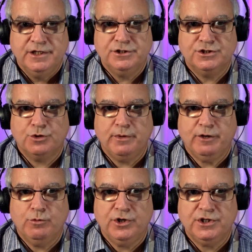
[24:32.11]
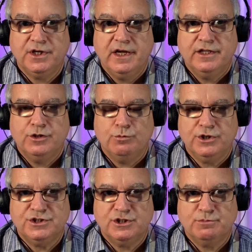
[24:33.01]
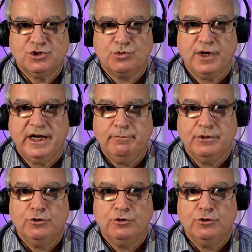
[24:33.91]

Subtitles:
Just a quick word, the word subscribe